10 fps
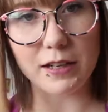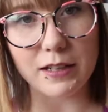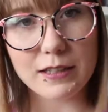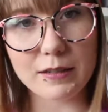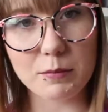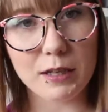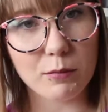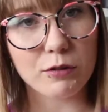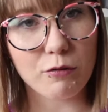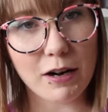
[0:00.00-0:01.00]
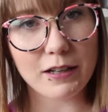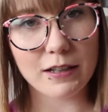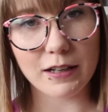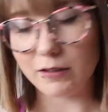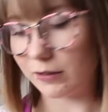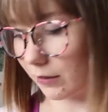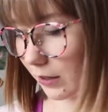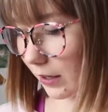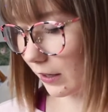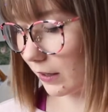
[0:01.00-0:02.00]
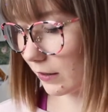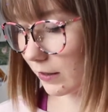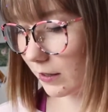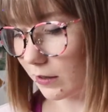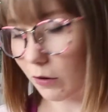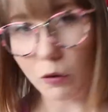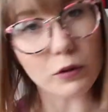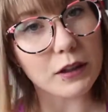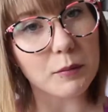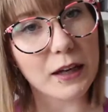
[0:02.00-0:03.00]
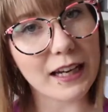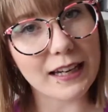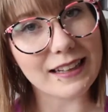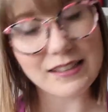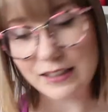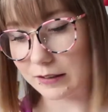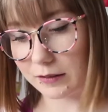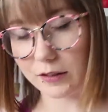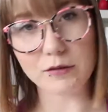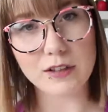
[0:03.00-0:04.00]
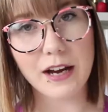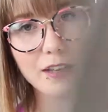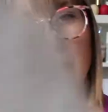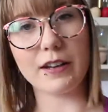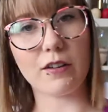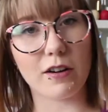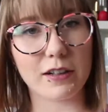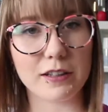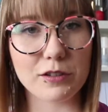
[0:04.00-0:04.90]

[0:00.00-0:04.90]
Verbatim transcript: I need to be able to write it down and hold it in my hands and use a highlighter on it.